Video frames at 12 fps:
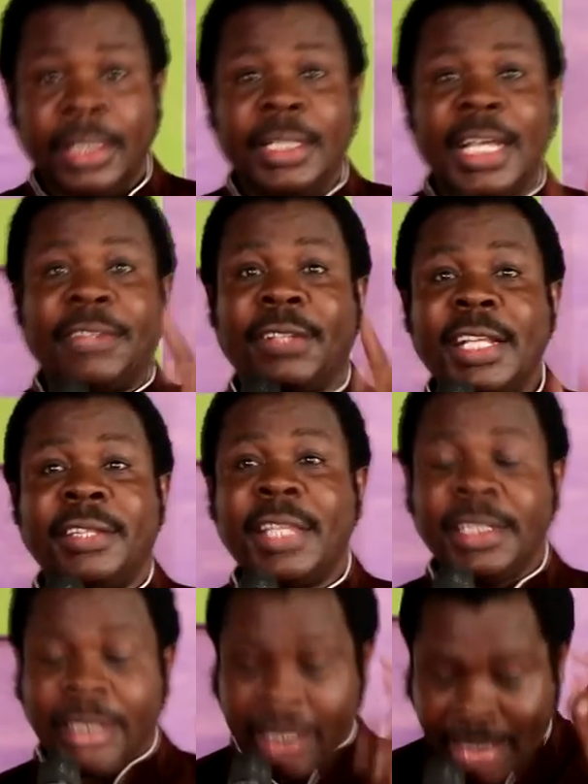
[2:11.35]
there are three
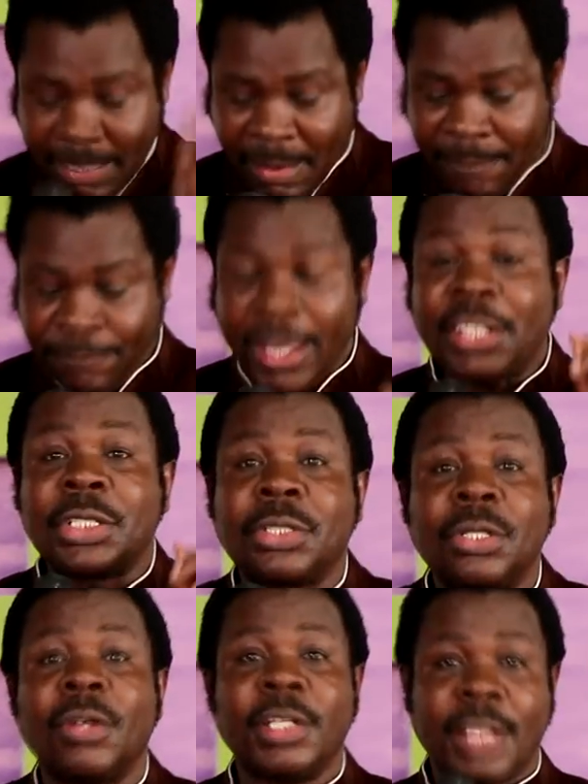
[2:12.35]
things that came up very
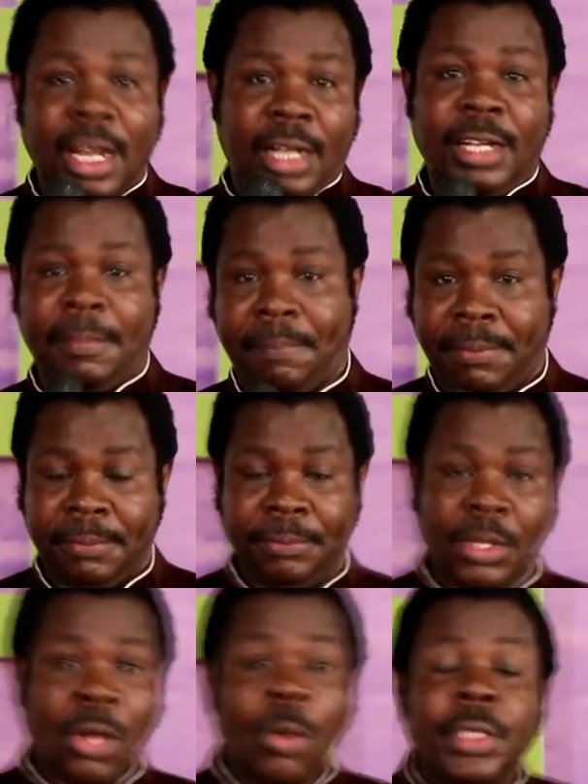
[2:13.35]
strong in that clip,
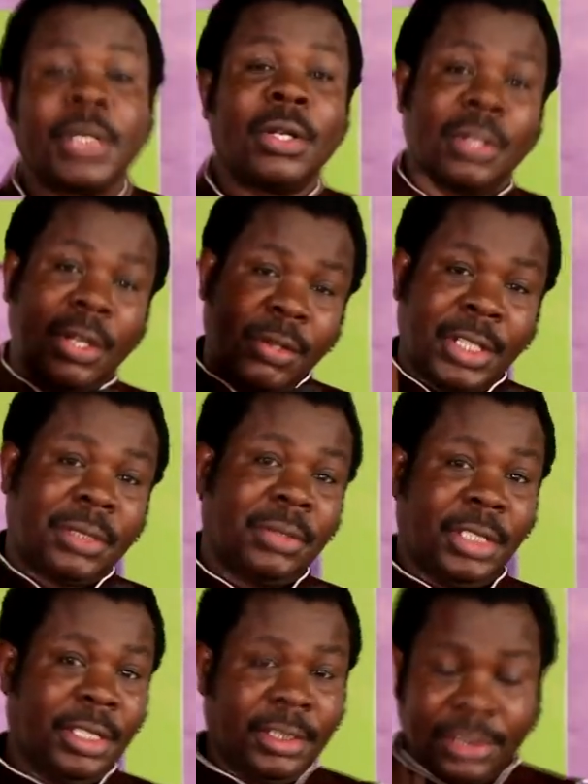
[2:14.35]
which I want to address
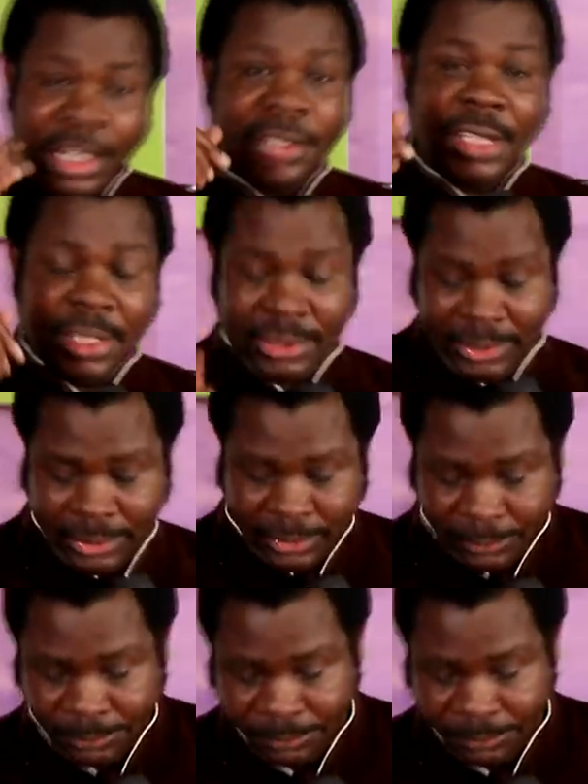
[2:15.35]
today. Three things